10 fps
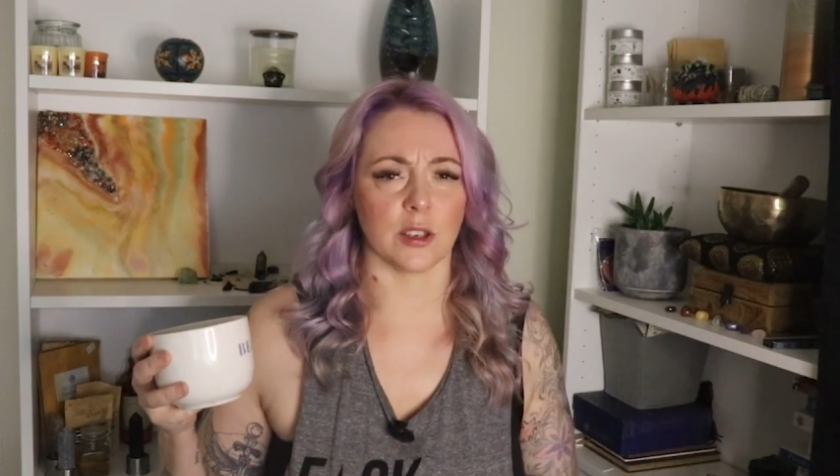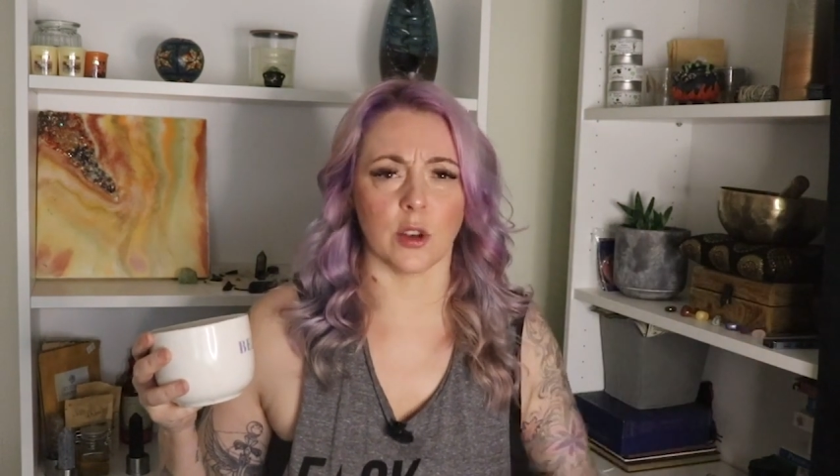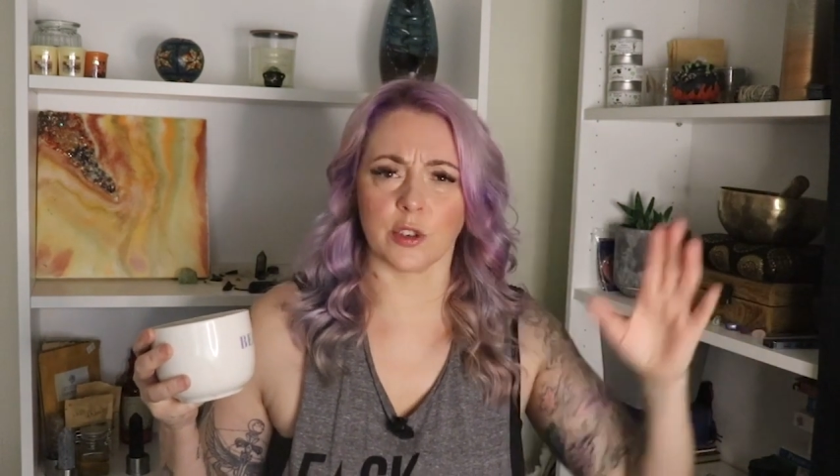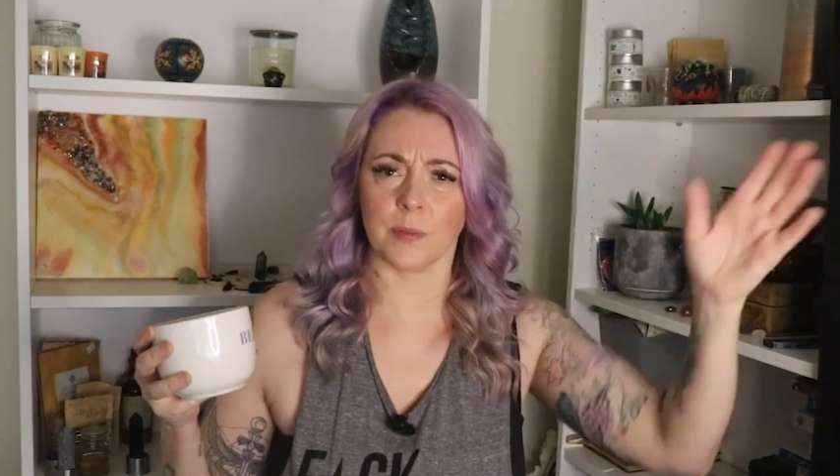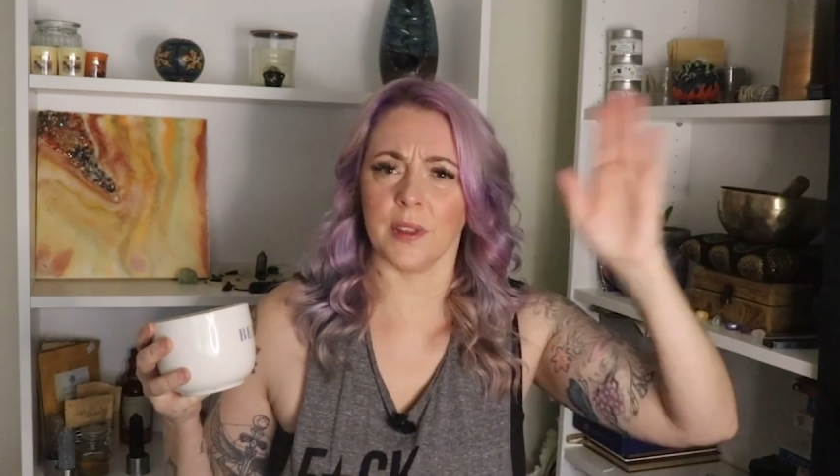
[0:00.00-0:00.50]
And
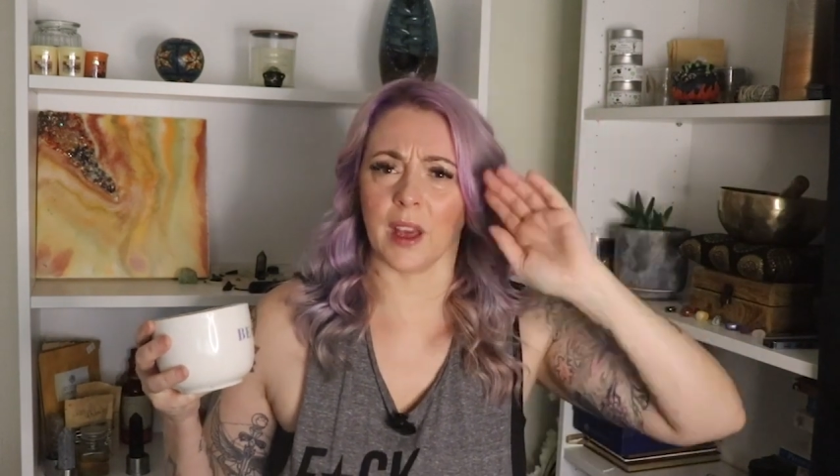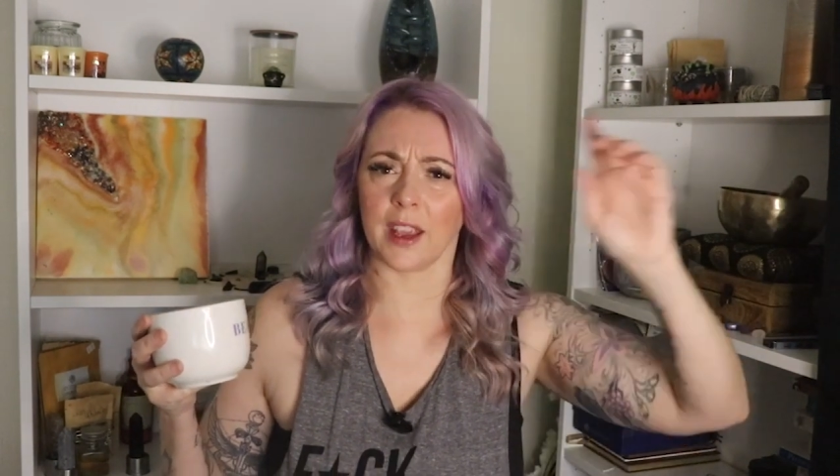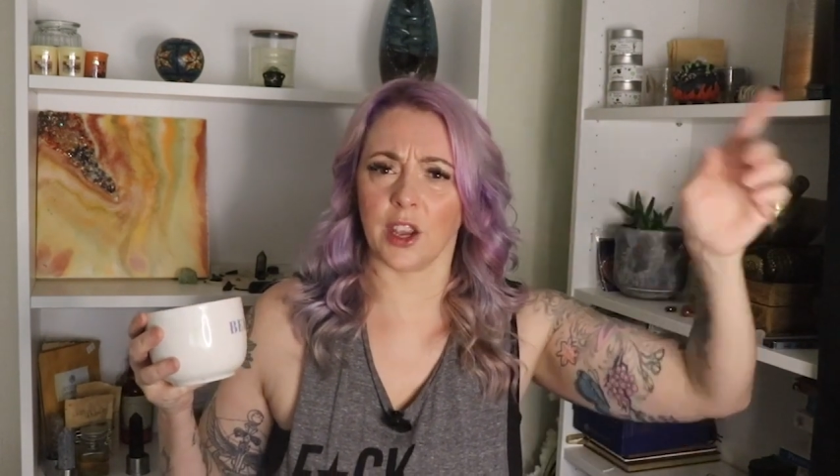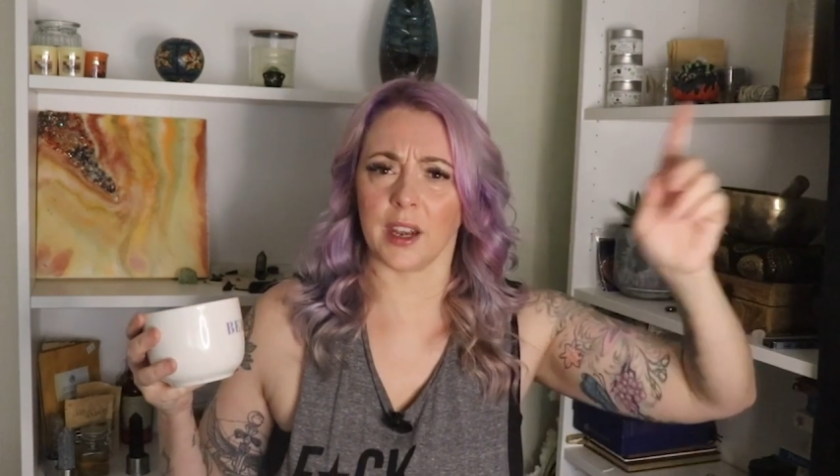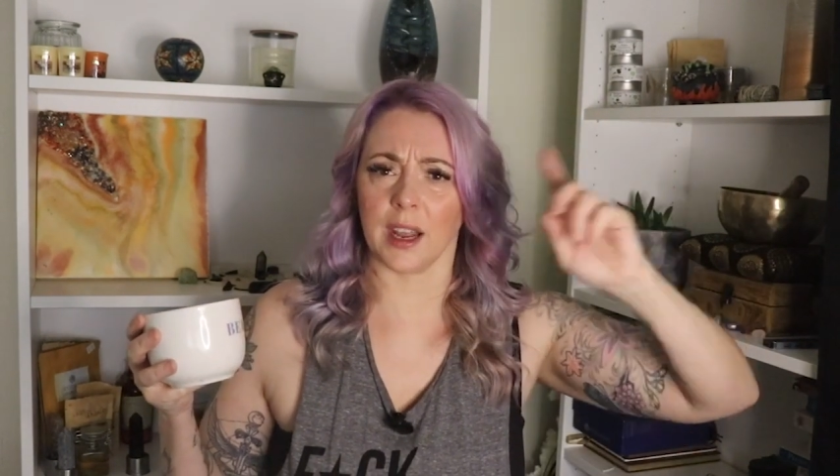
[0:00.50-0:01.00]
it's not something that
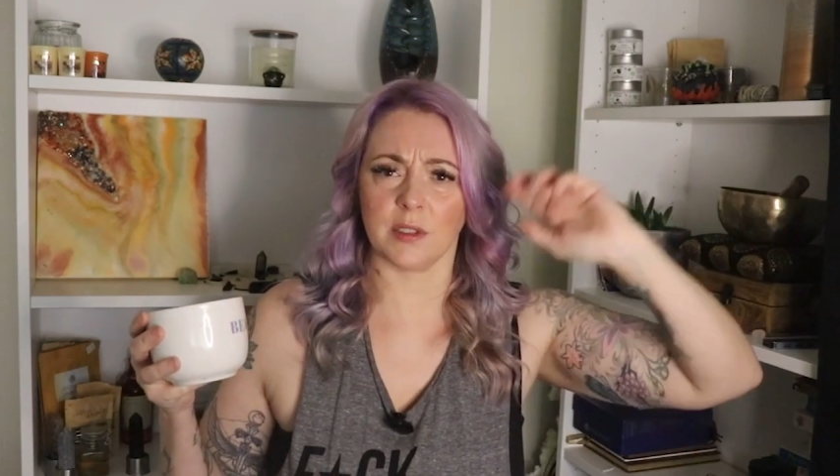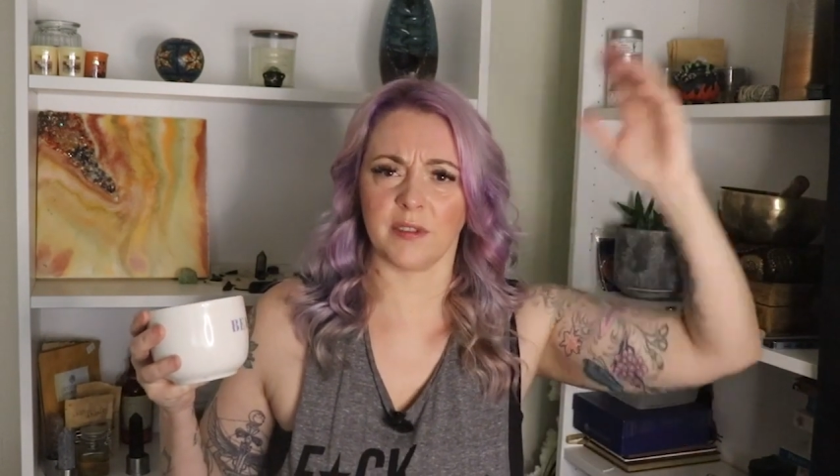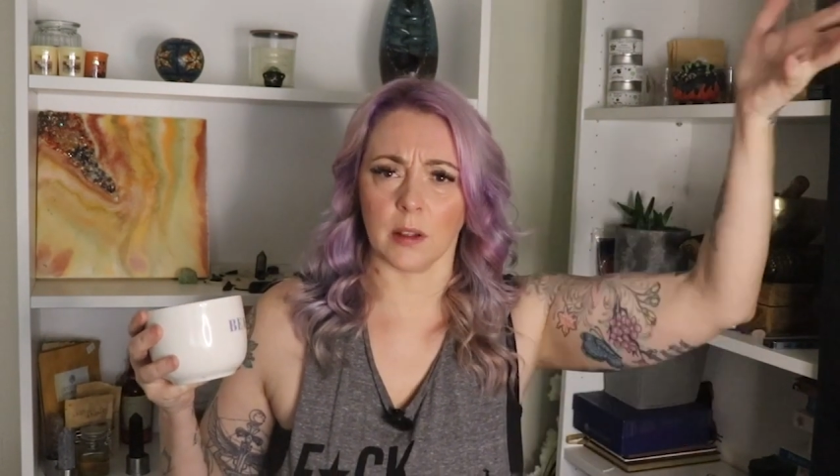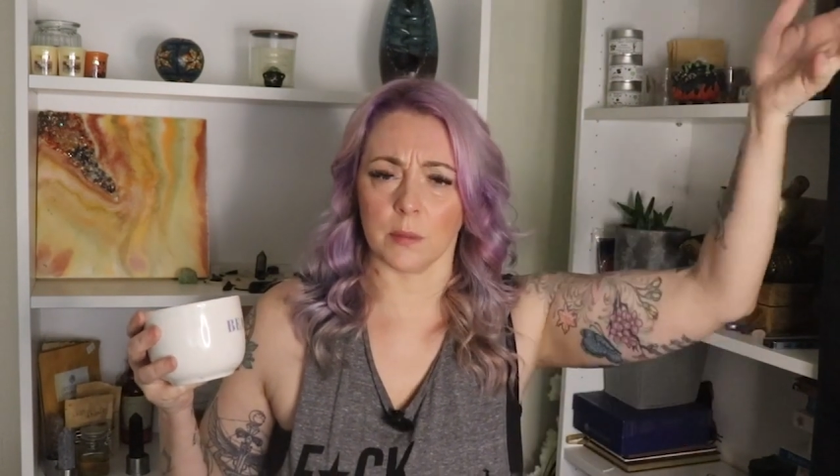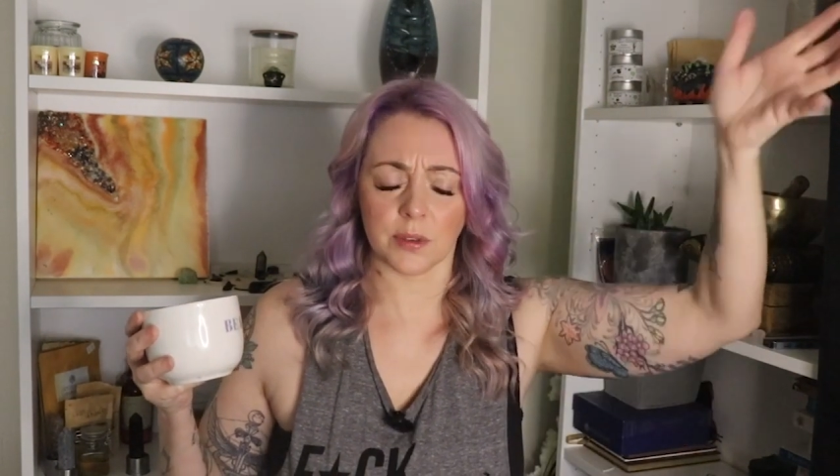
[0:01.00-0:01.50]
I could connect with
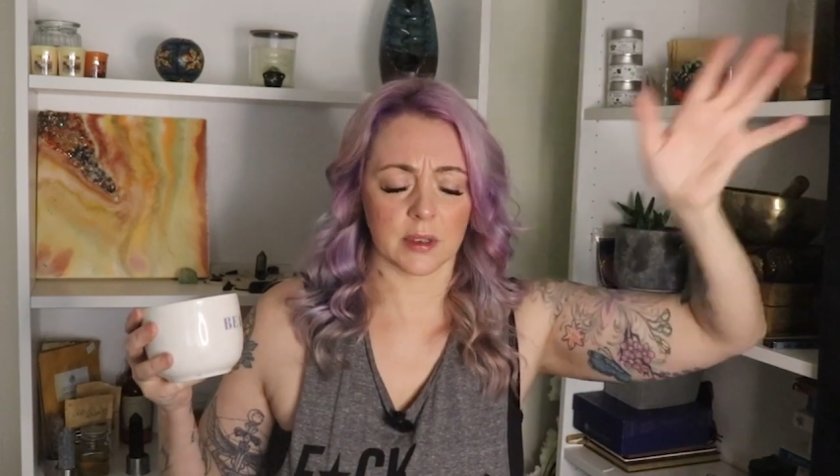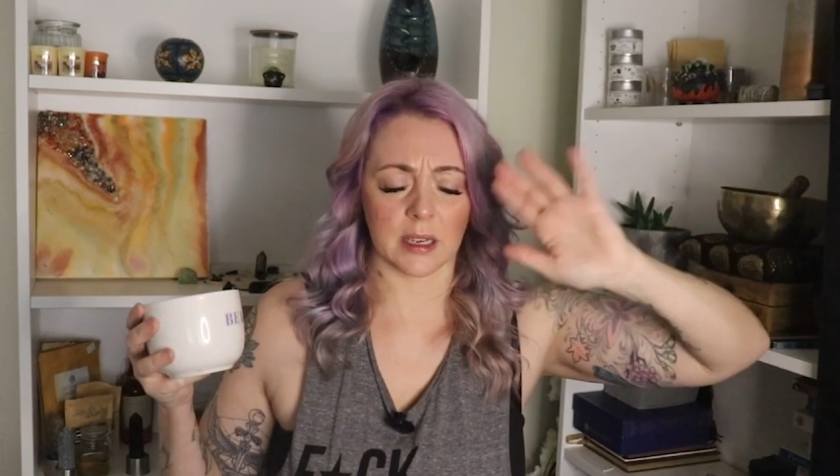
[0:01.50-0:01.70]
films,